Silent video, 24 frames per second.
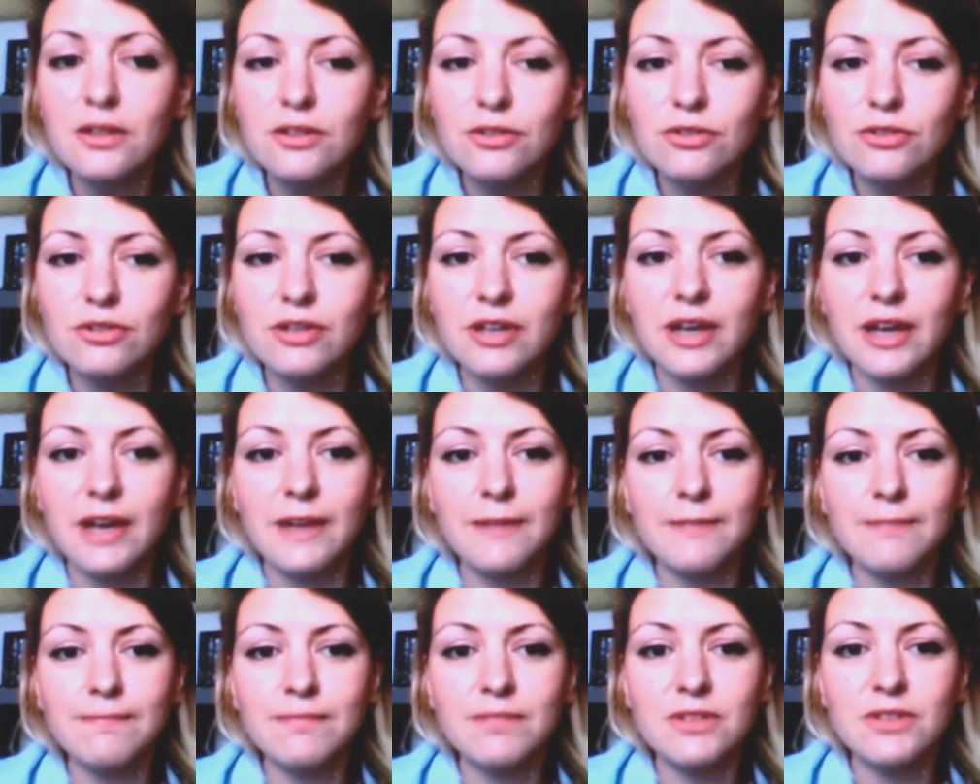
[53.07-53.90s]

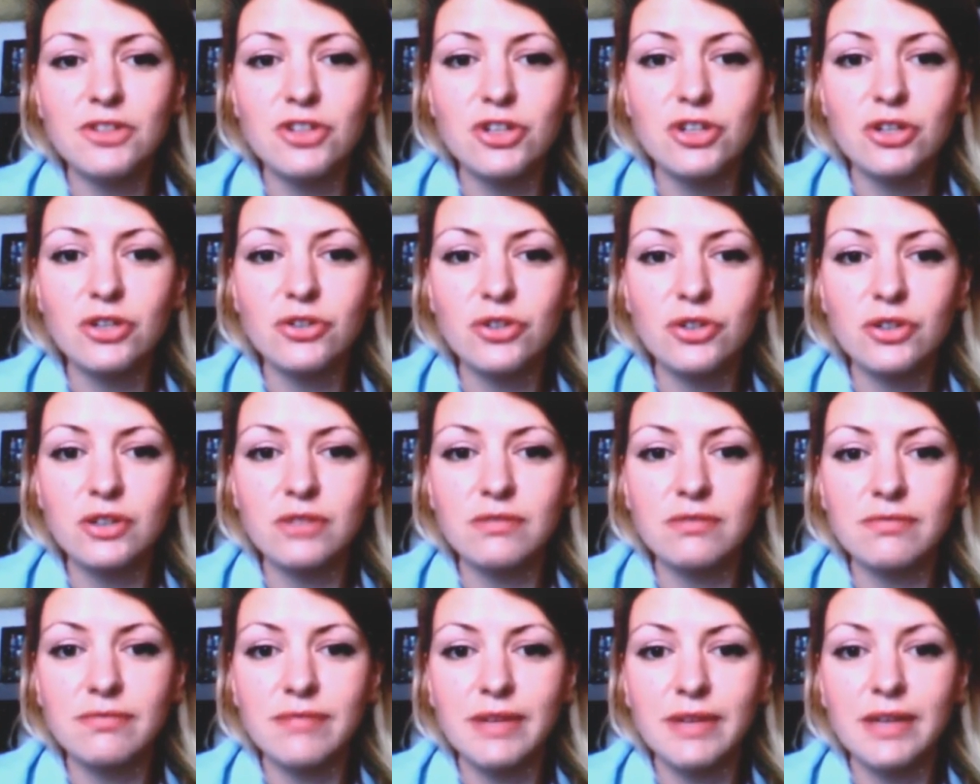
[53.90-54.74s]
Today,
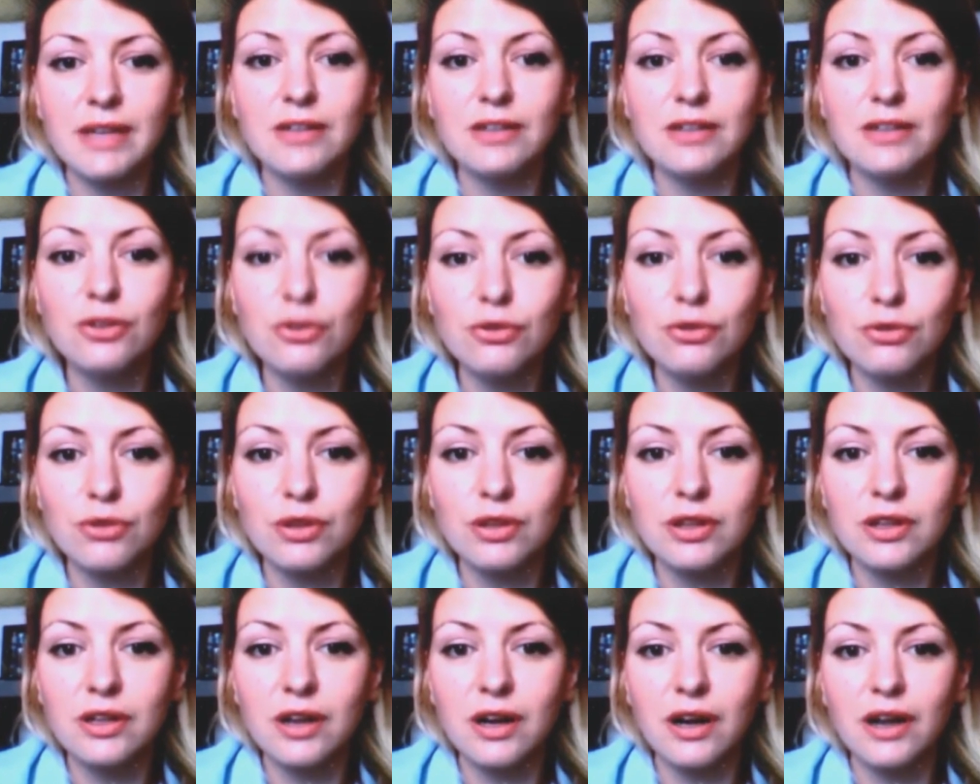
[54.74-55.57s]
children and
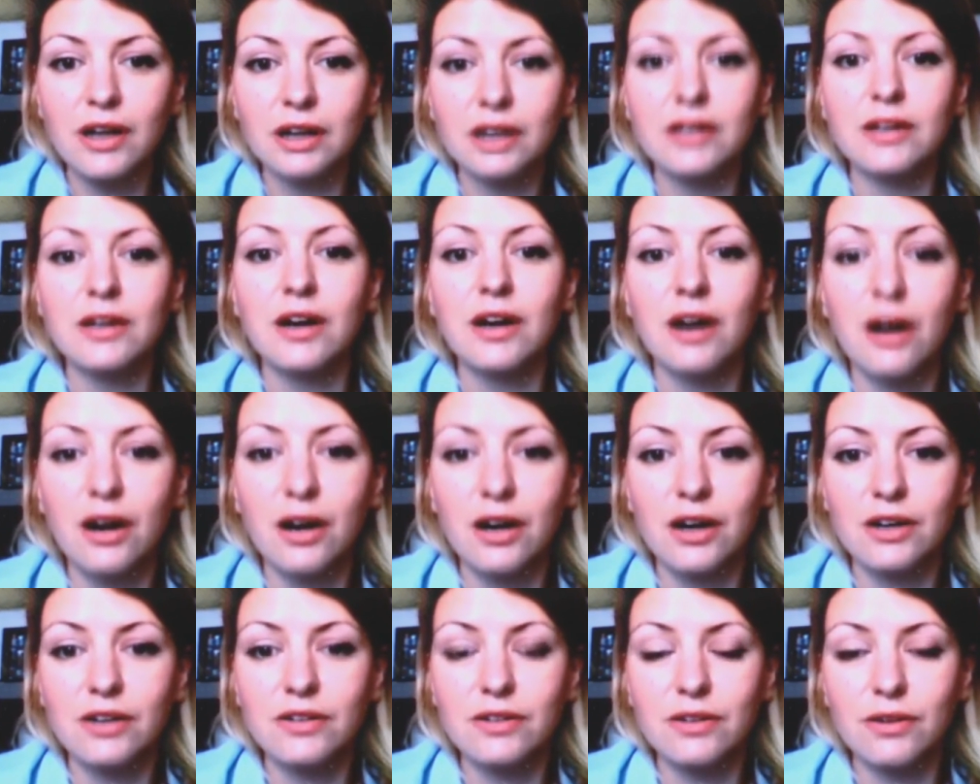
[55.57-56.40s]
youth are at the
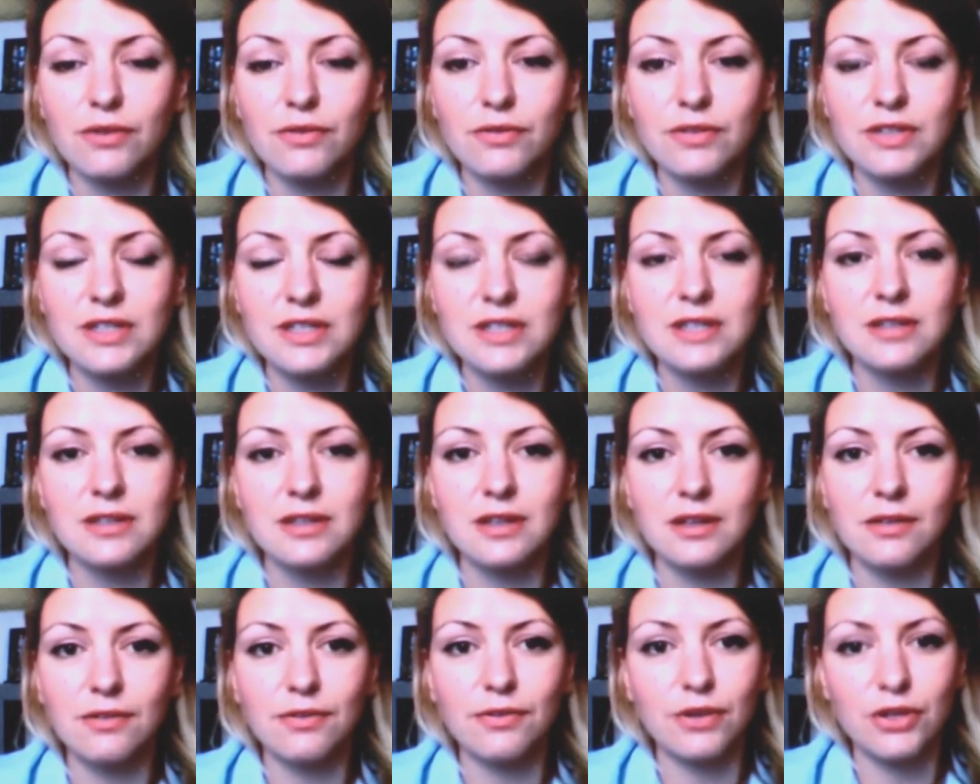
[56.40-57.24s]
heart of this
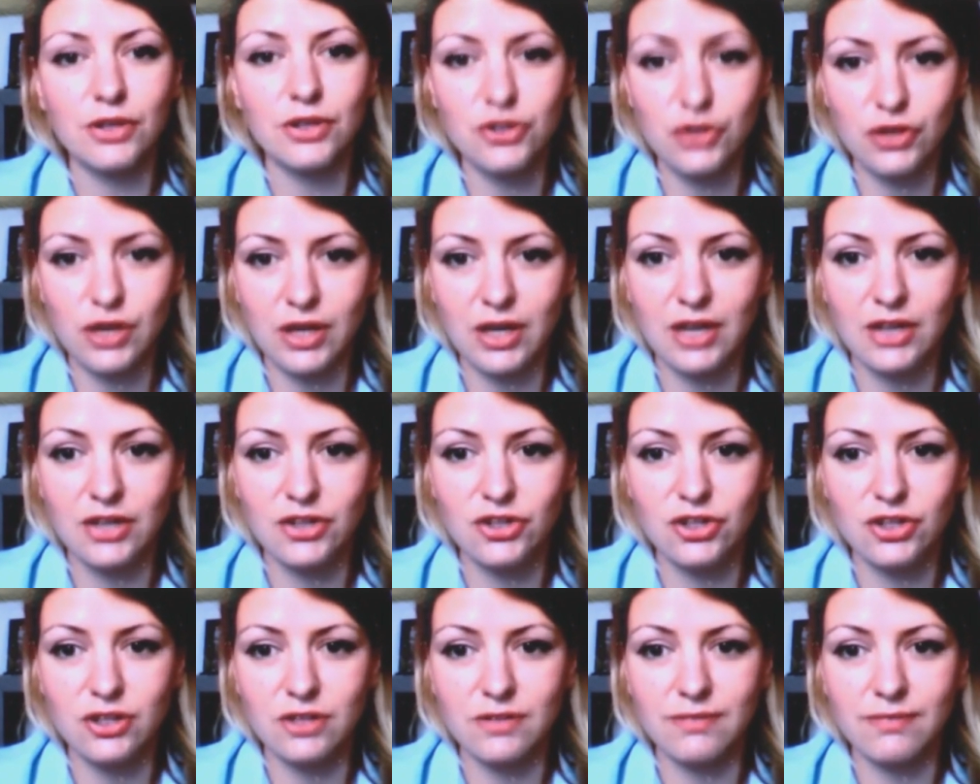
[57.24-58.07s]
need for
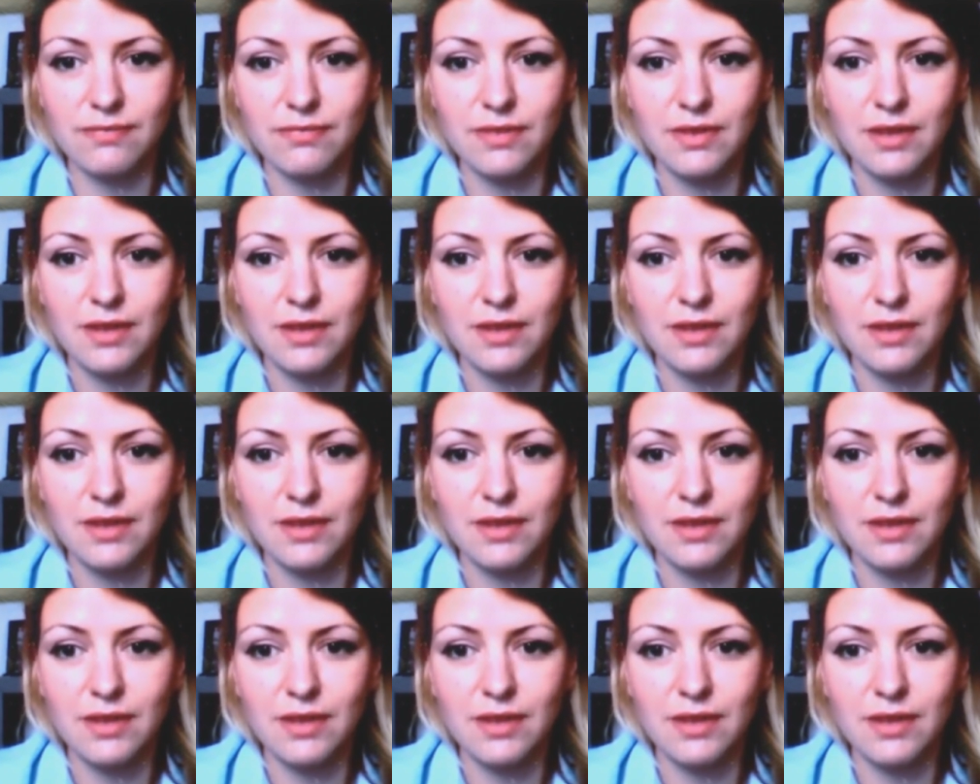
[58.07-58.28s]
education.